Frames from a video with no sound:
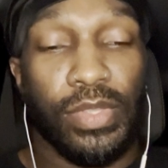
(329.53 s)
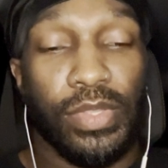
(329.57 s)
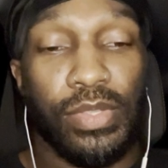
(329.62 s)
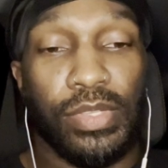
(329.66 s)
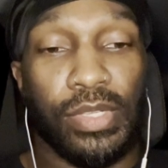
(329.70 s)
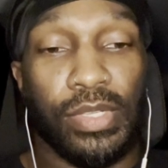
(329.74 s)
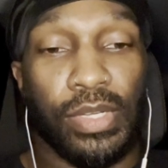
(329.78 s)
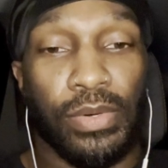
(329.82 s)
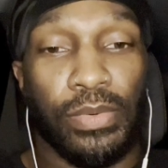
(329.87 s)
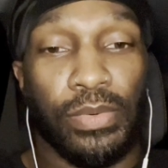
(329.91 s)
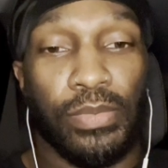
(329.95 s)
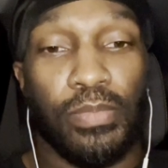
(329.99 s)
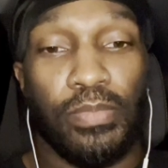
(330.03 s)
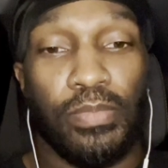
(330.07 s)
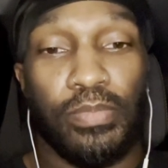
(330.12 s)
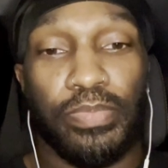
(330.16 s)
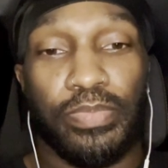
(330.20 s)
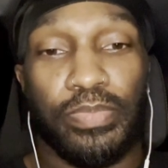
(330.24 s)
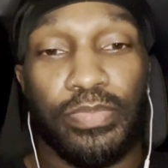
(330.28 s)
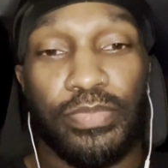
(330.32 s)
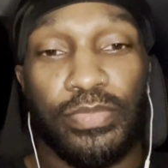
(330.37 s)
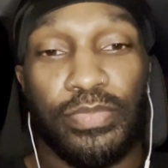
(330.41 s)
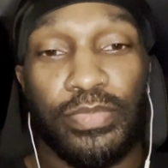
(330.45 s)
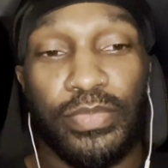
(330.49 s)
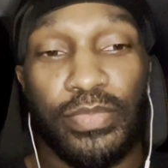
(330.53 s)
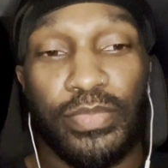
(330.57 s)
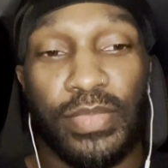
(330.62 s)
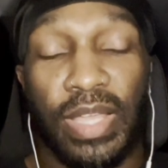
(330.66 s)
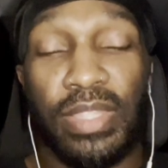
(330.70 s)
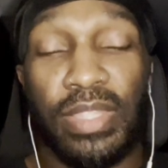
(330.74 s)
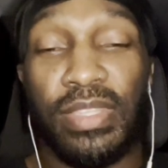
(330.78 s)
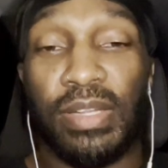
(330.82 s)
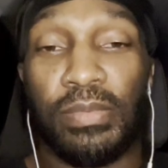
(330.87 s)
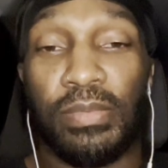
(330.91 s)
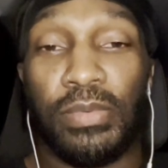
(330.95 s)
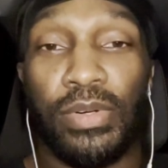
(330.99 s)
So I
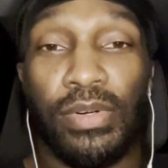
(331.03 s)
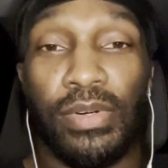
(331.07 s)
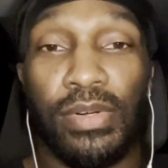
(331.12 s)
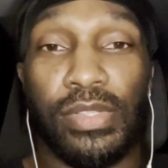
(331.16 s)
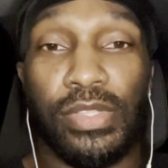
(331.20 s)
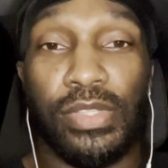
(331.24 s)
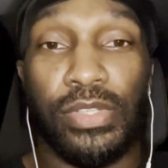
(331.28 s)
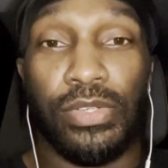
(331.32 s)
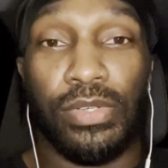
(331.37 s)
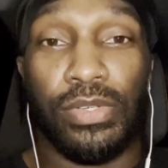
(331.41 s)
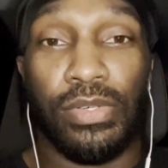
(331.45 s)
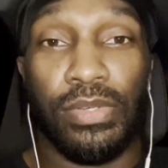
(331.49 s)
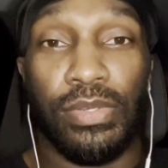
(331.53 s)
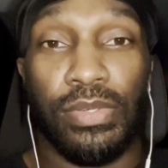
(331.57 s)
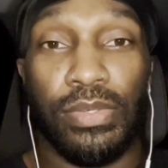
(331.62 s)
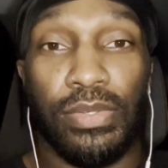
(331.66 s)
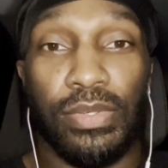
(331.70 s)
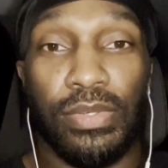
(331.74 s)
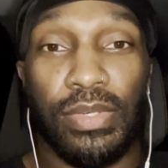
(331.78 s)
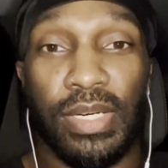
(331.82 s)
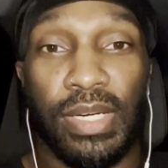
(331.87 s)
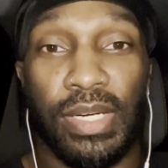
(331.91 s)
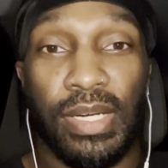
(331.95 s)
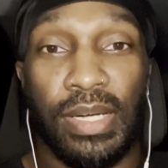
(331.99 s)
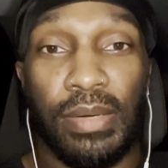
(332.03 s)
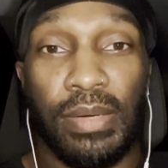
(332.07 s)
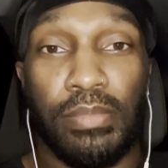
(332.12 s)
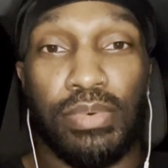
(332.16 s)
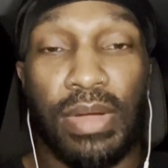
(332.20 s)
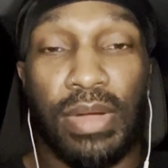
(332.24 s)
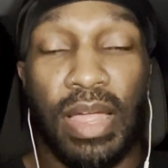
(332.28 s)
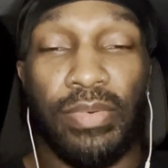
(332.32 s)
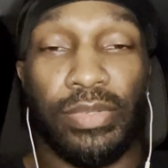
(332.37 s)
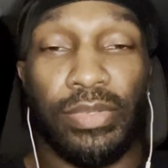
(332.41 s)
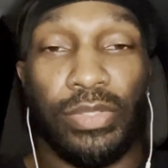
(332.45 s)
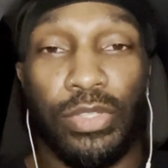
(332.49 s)
ended up going to
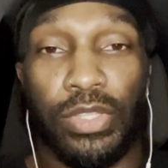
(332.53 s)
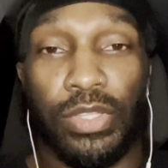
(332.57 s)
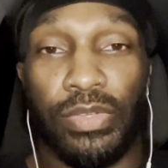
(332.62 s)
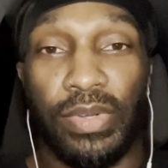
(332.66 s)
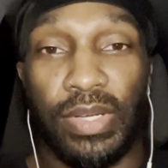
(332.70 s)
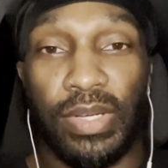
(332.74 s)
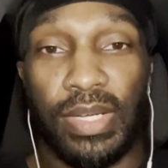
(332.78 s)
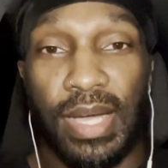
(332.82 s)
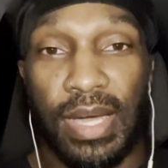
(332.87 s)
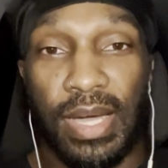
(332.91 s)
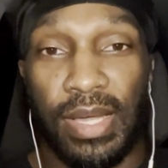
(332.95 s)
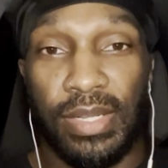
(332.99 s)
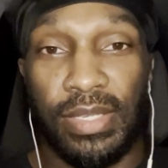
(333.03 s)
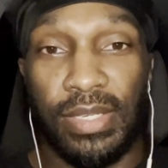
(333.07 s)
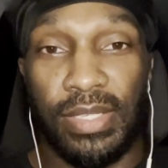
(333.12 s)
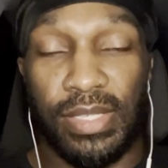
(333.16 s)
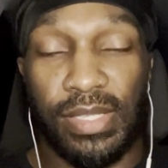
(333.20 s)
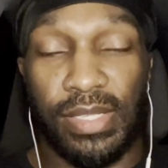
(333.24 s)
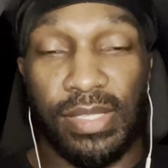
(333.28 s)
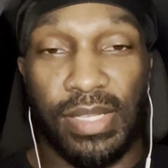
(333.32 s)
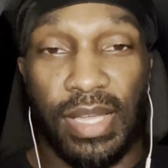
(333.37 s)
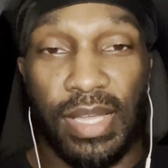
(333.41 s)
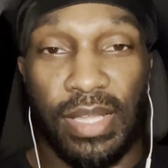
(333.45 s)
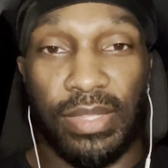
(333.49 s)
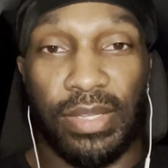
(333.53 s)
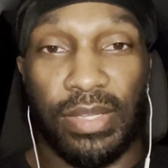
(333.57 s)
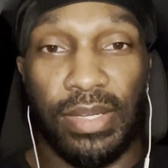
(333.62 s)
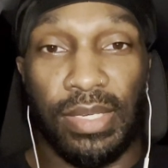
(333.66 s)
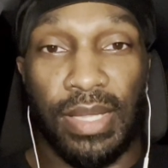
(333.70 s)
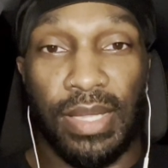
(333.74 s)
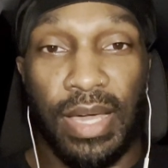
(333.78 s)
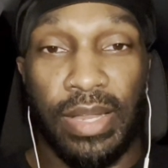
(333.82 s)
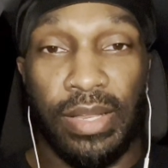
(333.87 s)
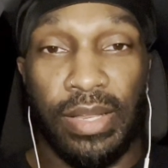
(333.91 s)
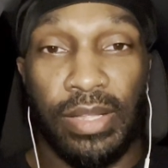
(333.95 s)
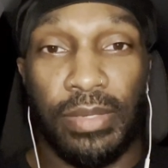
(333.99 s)
private Lutheran college in South
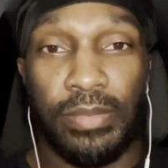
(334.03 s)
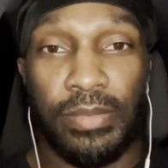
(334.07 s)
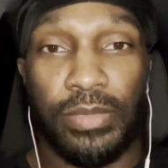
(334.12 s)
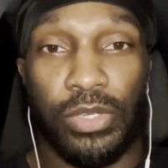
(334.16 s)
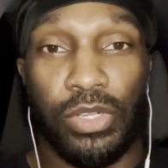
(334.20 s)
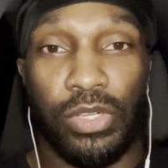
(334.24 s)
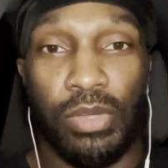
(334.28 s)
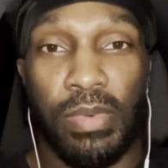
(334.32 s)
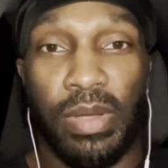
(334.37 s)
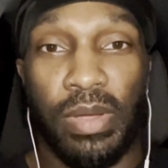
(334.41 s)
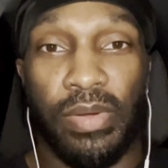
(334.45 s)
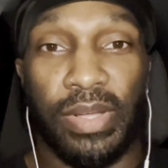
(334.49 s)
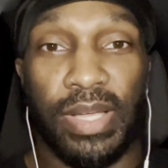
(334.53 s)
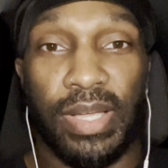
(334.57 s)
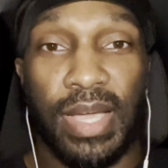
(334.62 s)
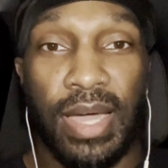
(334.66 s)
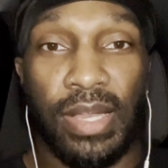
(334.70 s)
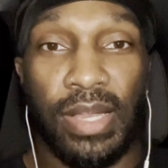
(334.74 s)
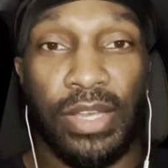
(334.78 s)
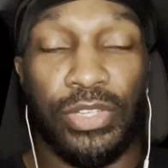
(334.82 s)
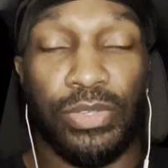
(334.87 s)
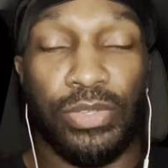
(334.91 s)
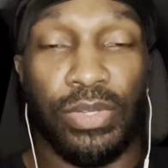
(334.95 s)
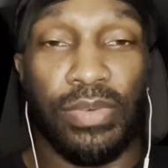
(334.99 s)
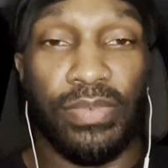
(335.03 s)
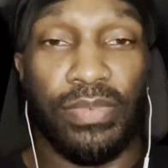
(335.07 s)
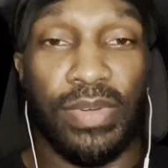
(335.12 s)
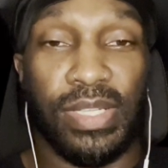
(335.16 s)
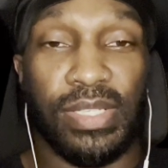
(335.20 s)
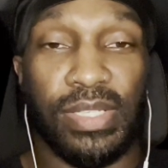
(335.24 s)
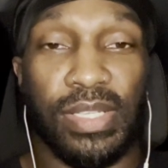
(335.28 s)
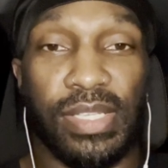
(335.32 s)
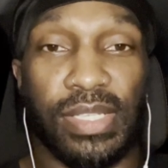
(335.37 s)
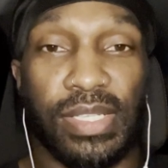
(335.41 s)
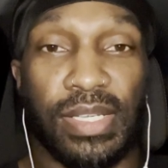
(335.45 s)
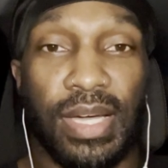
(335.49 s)
Carolina, Newberry College, on a
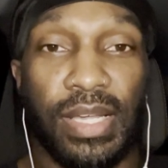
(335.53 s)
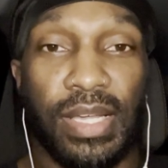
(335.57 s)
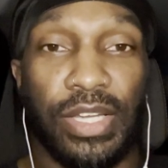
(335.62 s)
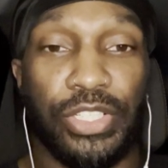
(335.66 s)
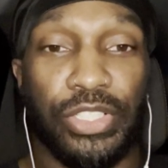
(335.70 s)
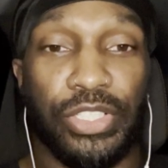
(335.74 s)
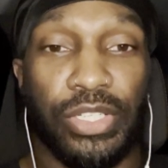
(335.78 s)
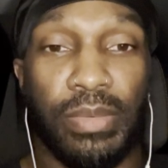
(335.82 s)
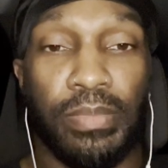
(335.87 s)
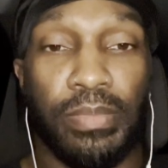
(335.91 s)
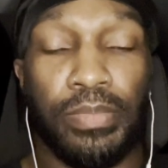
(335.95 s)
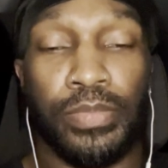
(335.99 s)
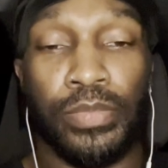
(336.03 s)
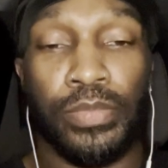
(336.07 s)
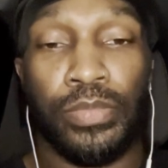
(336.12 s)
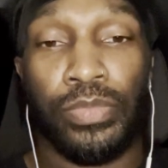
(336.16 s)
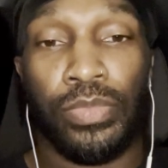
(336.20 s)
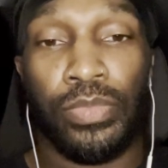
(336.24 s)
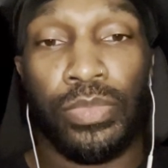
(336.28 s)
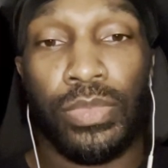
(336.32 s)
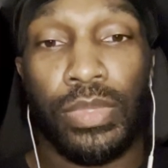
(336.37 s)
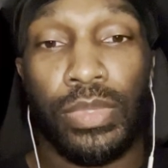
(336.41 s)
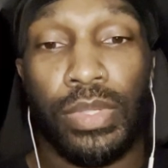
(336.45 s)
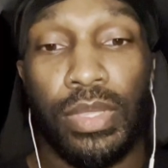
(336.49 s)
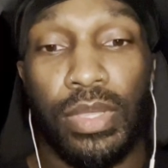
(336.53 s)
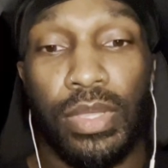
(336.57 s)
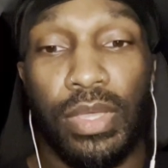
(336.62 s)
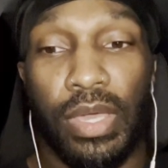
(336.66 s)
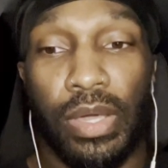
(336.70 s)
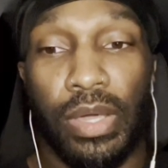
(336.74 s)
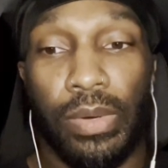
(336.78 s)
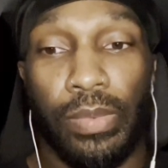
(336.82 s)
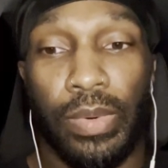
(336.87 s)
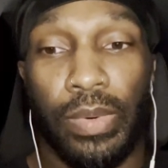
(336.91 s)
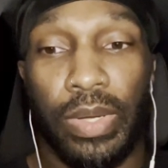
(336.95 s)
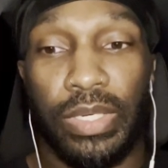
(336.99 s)
resident scholarship,
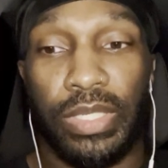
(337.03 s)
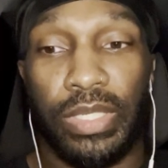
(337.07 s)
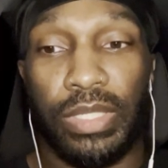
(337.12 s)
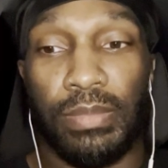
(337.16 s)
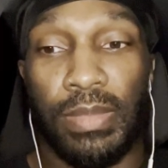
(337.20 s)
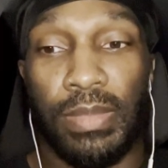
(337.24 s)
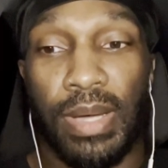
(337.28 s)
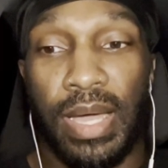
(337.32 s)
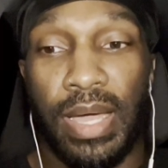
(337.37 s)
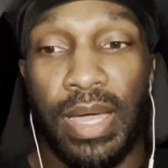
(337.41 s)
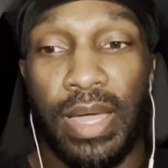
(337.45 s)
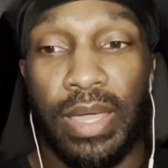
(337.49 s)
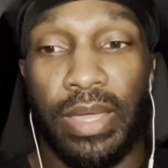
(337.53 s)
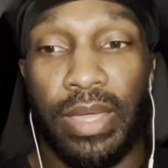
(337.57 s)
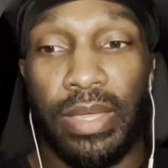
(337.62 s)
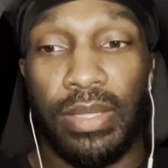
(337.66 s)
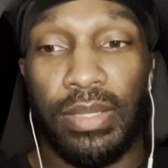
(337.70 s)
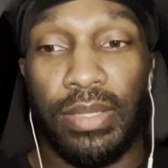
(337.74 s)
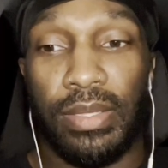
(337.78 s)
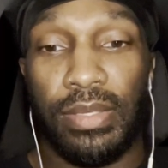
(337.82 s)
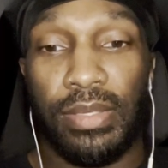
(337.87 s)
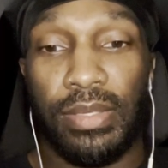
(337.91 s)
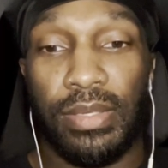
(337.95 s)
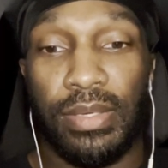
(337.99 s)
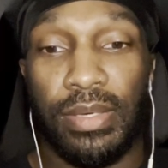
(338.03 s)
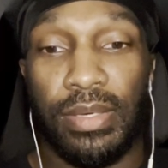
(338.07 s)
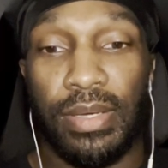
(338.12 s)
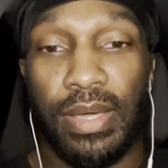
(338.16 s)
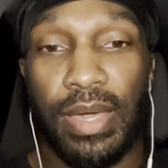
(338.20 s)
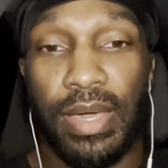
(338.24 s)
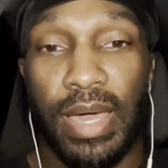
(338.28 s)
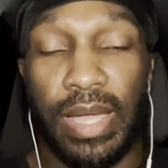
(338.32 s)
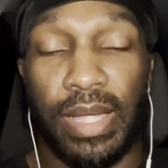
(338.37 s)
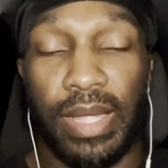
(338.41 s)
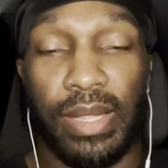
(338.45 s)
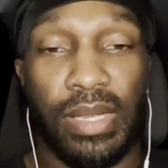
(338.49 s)
in which my
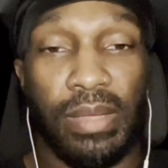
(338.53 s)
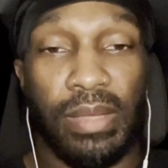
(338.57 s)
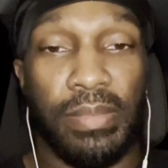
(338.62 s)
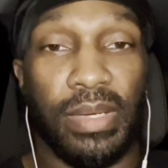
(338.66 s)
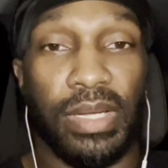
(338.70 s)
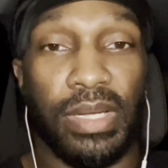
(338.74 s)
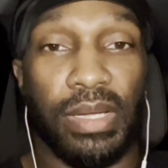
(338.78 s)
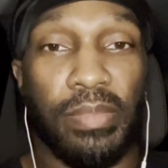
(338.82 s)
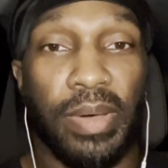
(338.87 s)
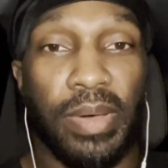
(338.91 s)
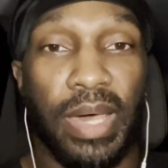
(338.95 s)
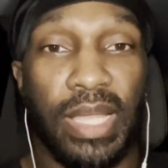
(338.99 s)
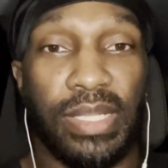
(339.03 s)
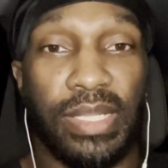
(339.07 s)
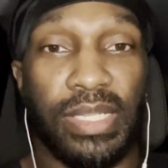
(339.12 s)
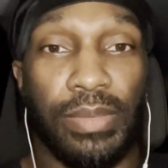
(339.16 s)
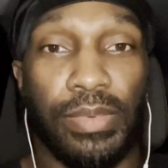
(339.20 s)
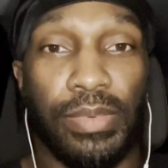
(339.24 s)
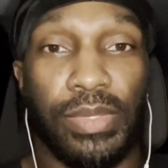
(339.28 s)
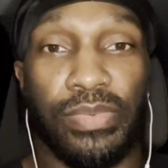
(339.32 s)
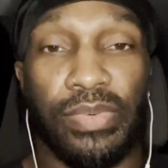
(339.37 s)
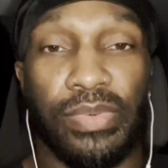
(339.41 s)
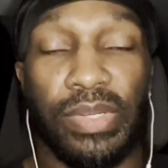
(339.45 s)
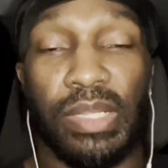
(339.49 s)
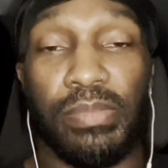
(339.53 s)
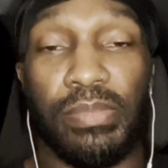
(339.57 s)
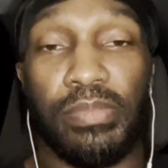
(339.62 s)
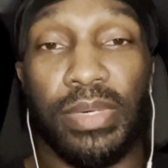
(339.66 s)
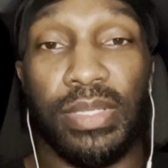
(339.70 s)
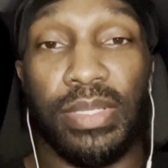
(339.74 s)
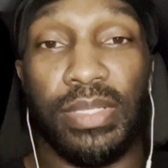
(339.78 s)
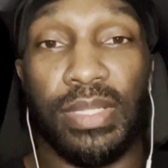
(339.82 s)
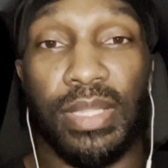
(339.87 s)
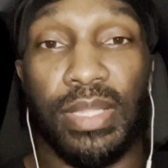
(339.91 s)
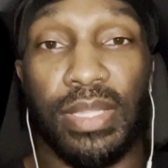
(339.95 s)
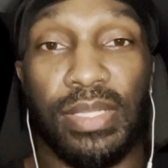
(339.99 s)
academic capacity was really
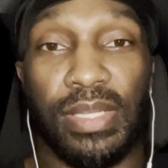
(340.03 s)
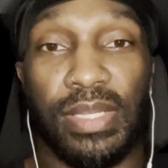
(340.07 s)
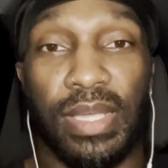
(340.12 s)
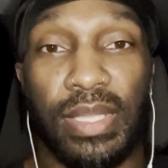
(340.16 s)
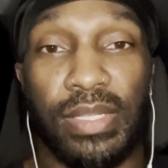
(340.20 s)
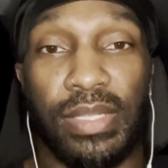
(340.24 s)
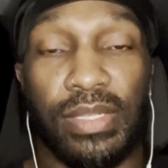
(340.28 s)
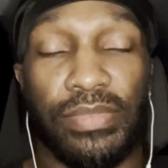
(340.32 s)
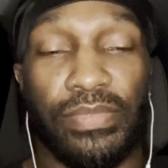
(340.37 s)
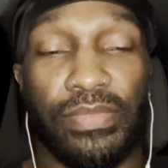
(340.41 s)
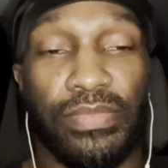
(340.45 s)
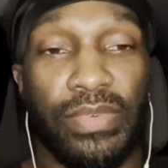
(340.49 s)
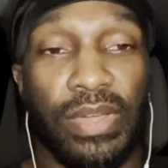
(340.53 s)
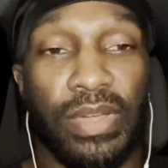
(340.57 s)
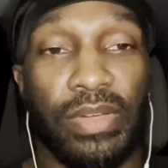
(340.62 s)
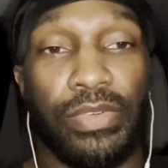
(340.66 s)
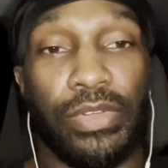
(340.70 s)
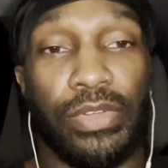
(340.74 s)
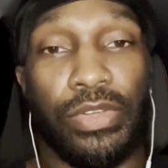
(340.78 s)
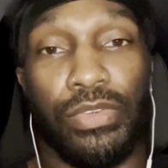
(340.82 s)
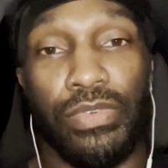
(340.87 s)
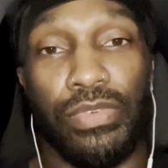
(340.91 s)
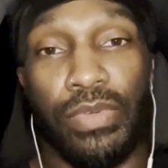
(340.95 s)
put to the test. Very